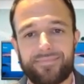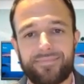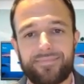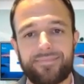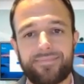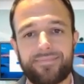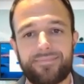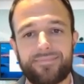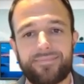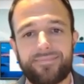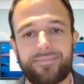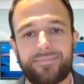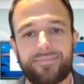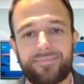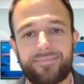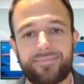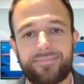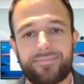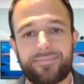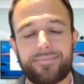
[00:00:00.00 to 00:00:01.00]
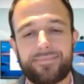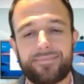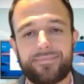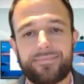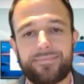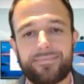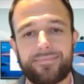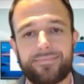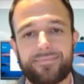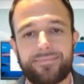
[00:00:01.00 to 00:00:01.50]

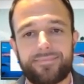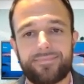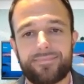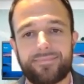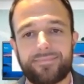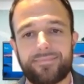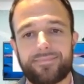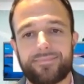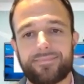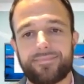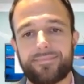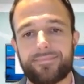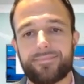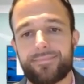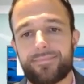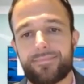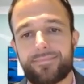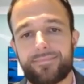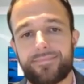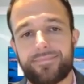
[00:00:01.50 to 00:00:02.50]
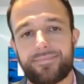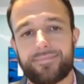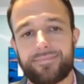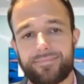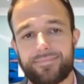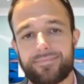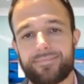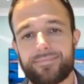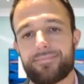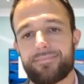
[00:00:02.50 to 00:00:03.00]

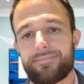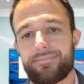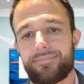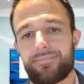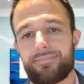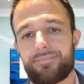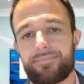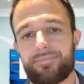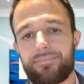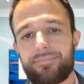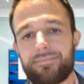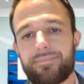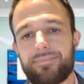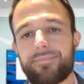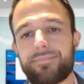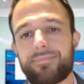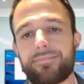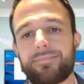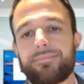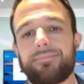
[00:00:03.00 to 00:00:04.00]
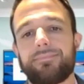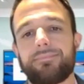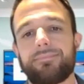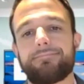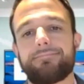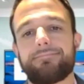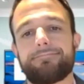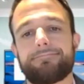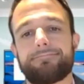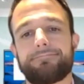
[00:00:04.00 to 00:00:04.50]

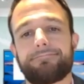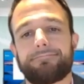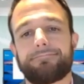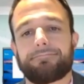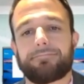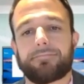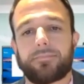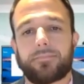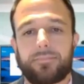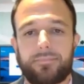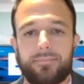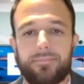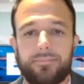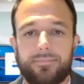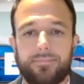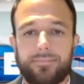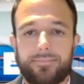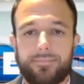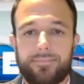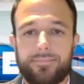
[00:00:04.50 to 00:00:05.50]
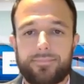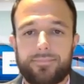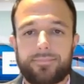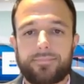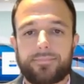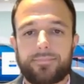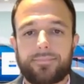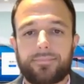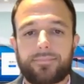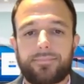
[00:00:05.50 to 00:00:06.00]

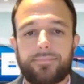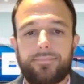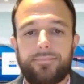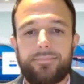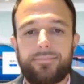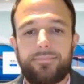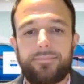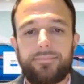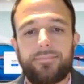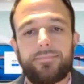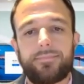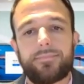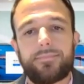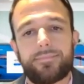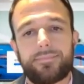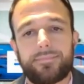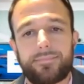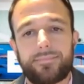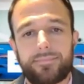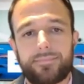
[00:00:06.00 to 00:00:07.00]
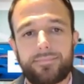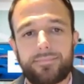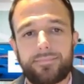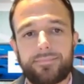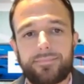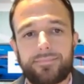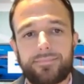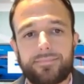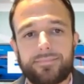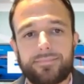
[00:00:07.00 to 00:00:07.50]

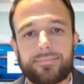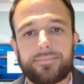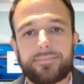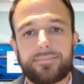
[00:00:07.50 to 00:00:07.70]
No words are spoken by the person on screen.